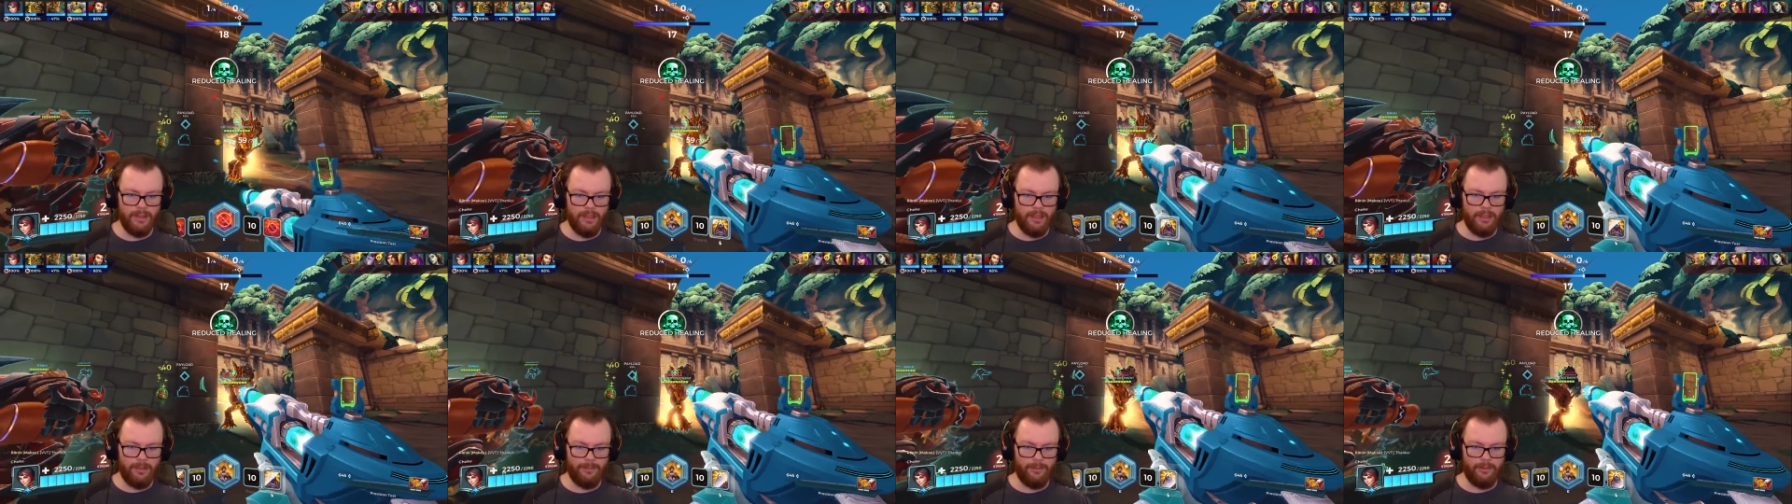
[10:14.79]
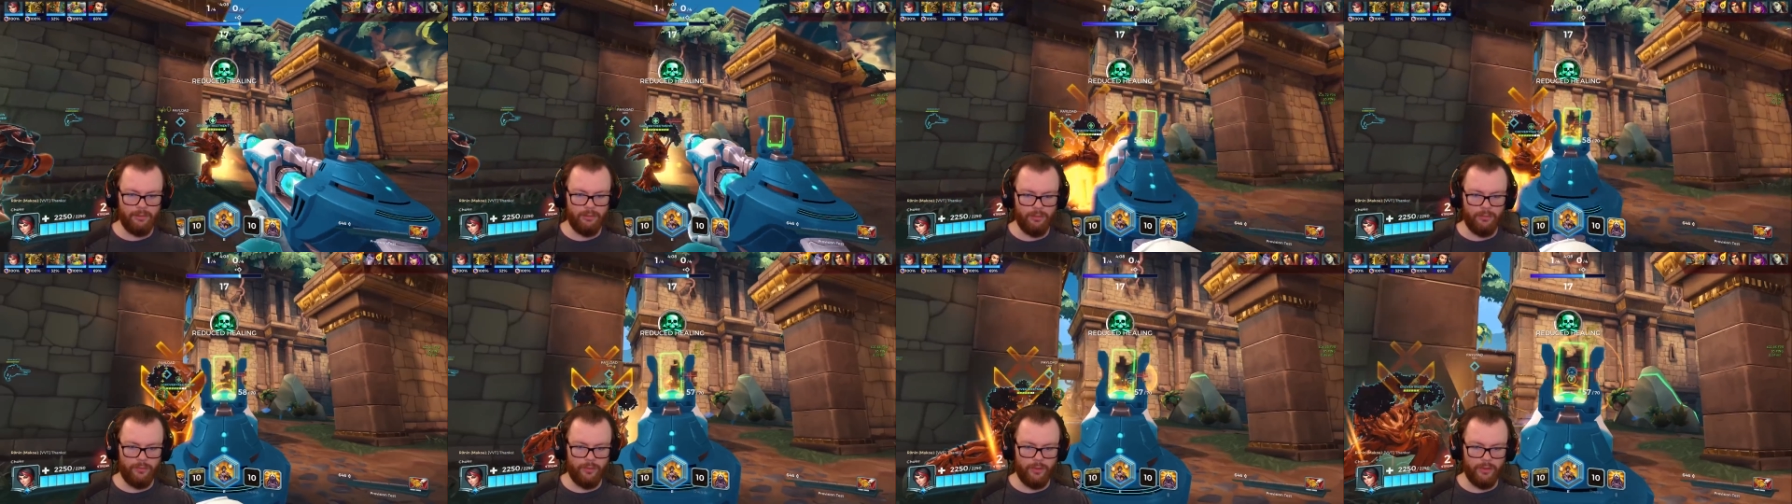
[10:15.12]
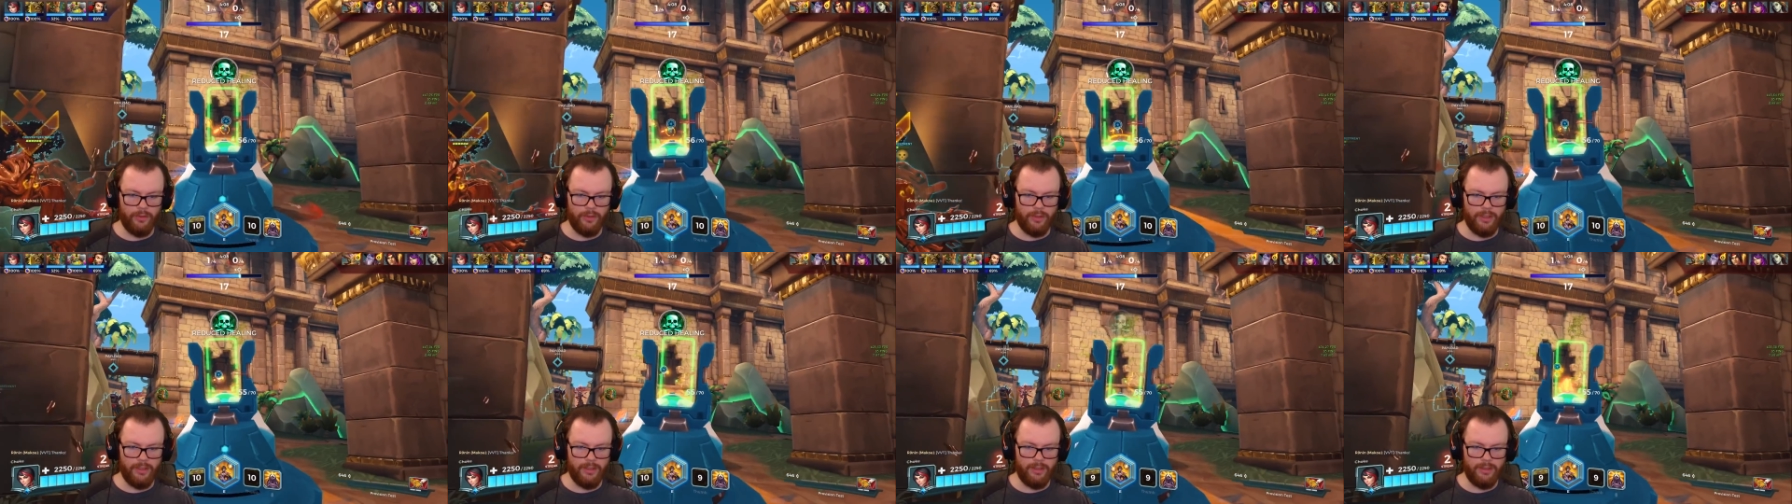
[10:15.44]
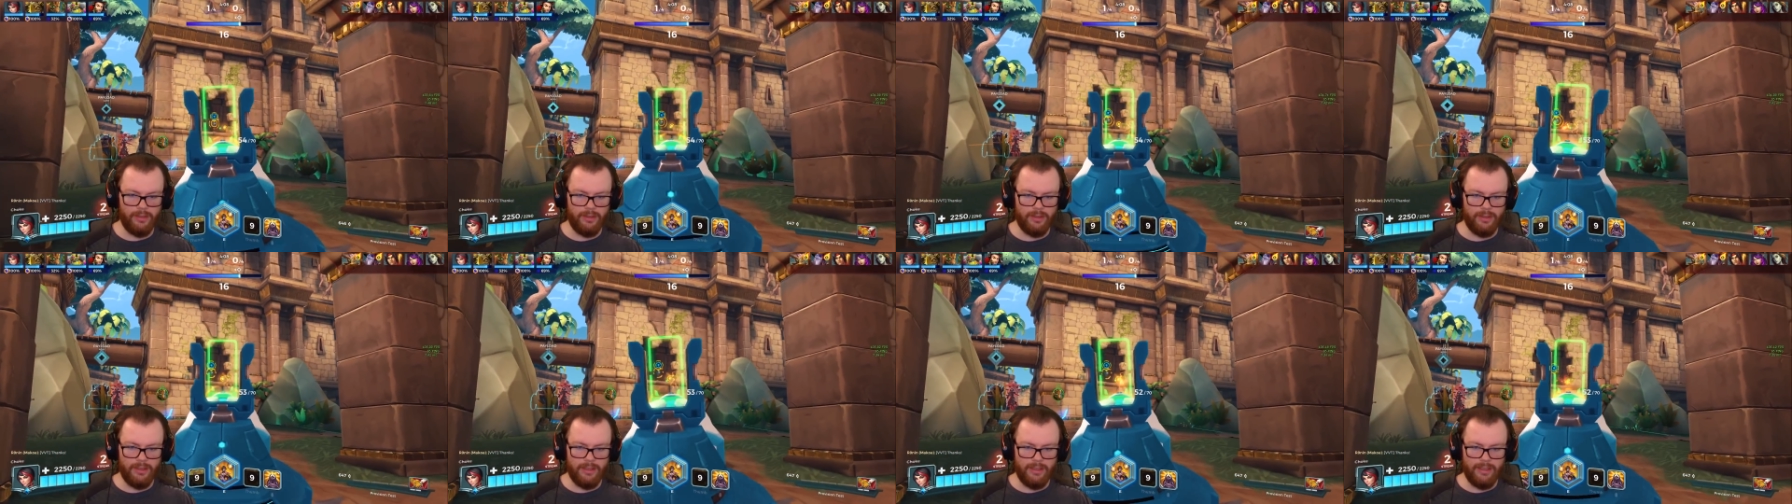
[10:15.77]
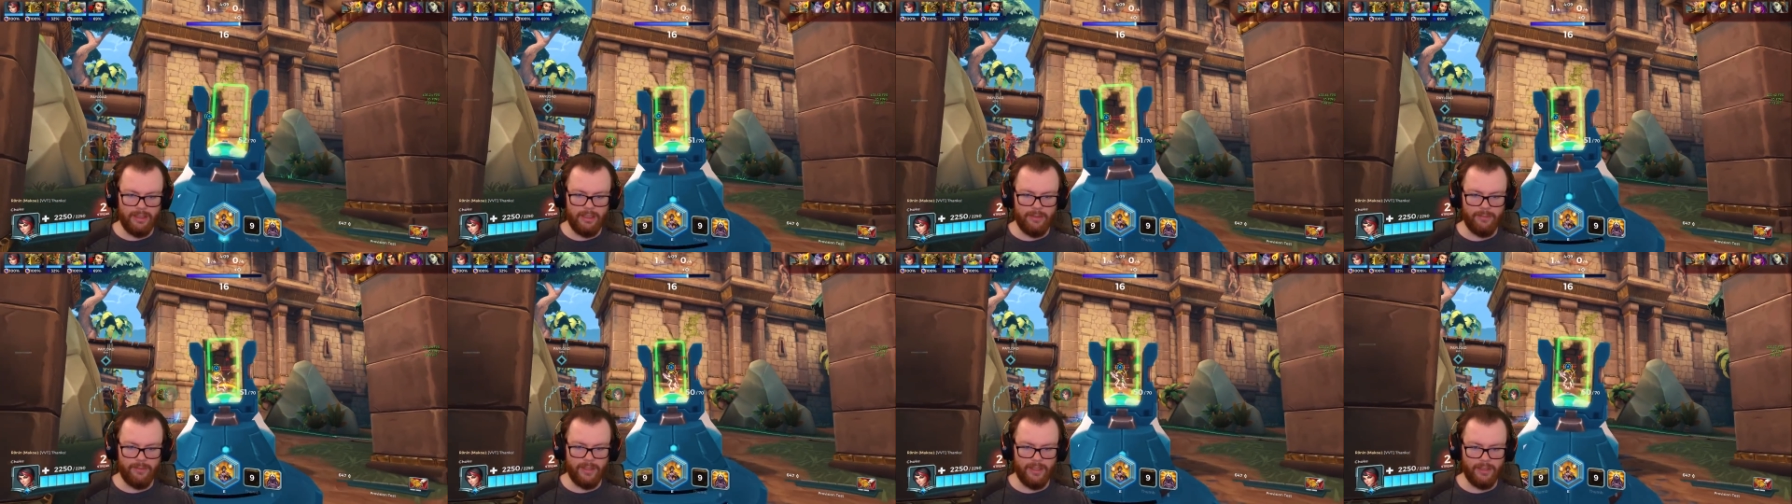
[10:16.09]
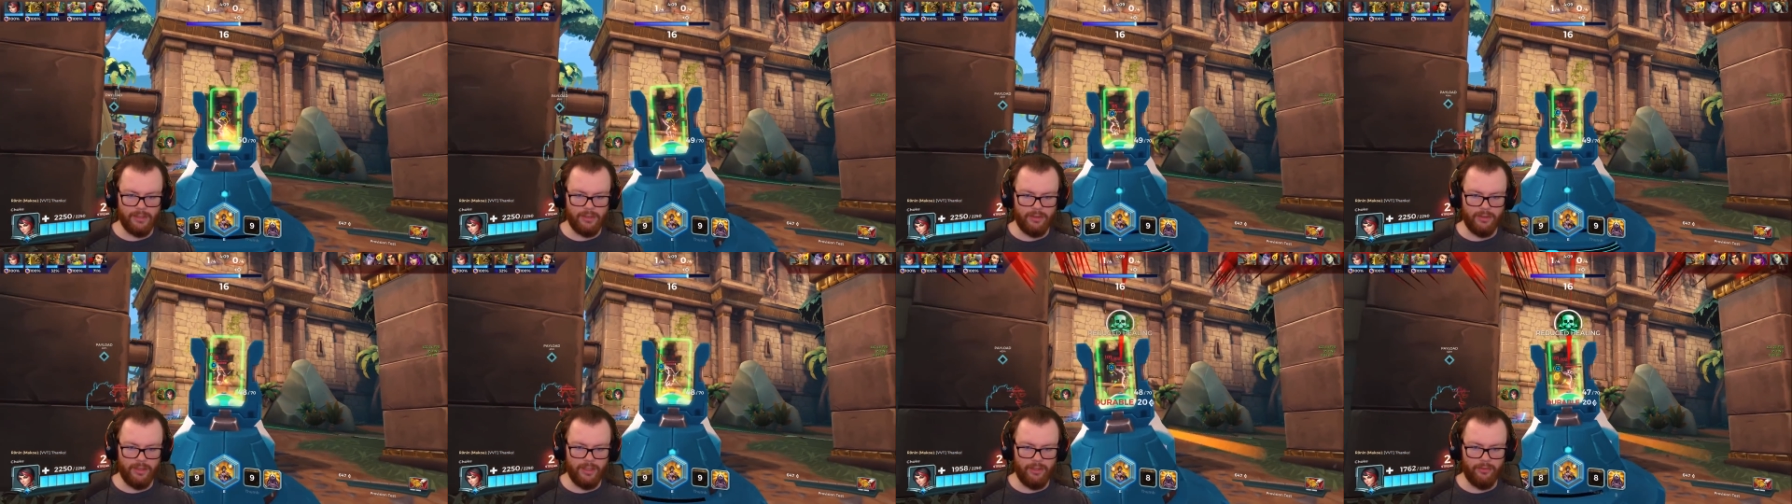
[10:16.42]
Let me throw our reveal in there, and we
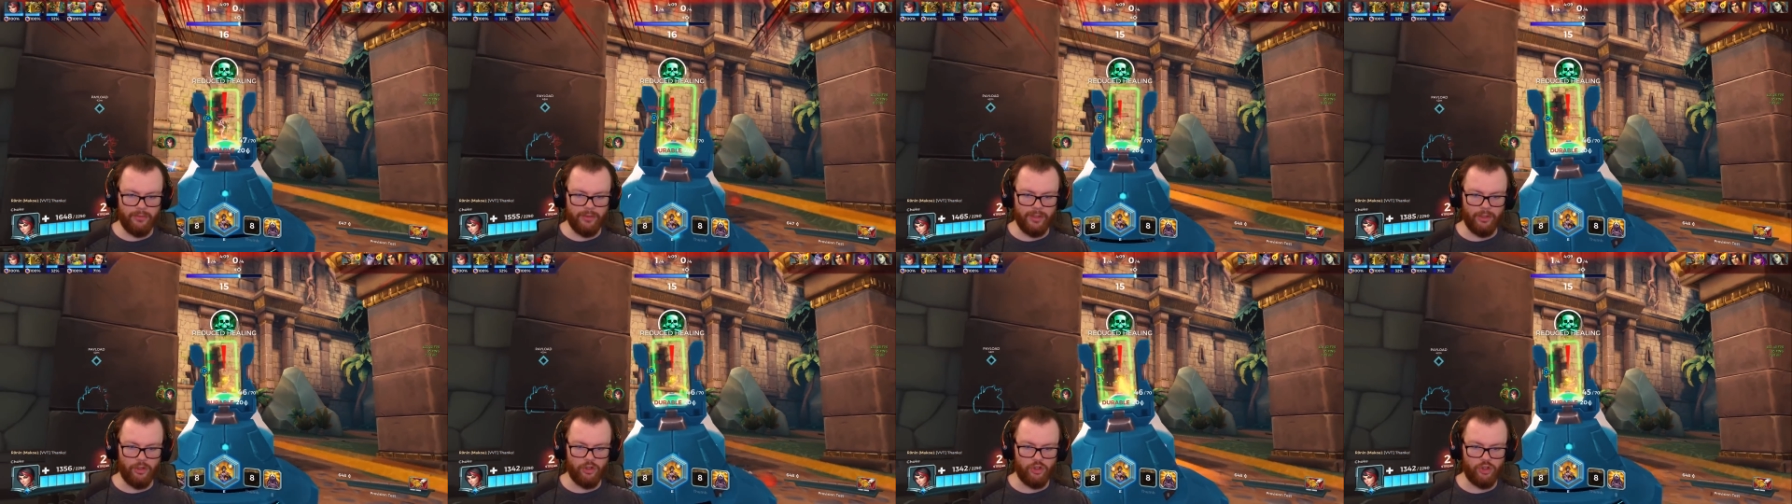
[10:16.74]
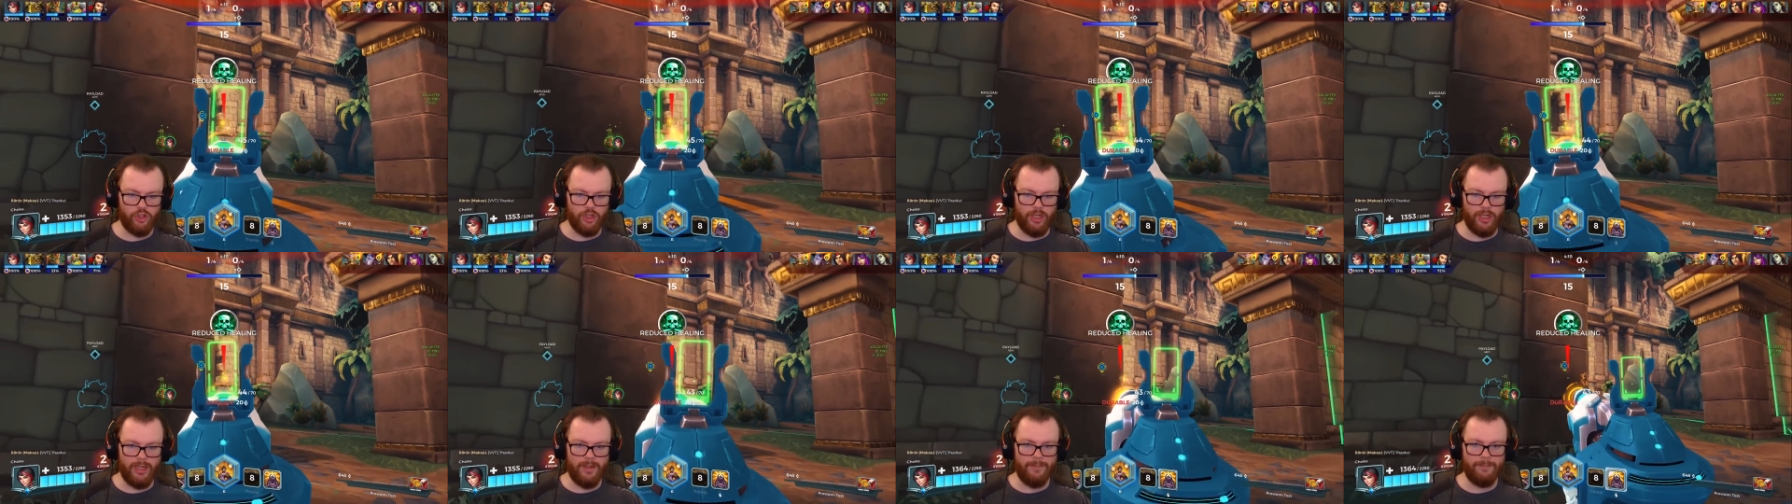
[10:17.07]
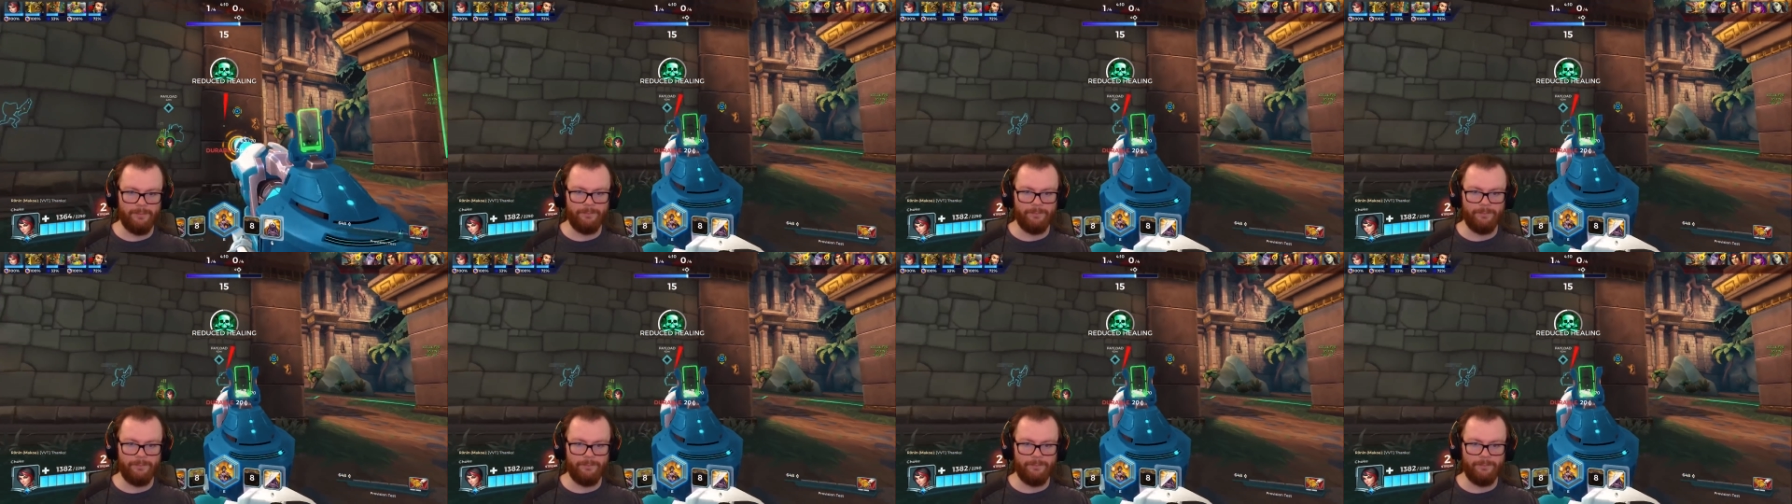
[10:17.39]
got good line of sight on Shaw.